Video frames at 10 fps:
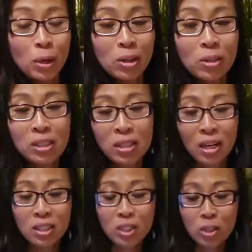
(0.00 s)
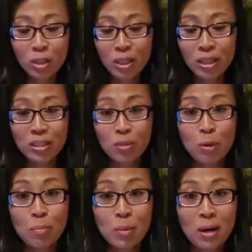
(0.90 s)
wicker is not as sturdy as a
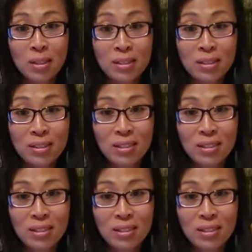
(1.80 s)
wood box.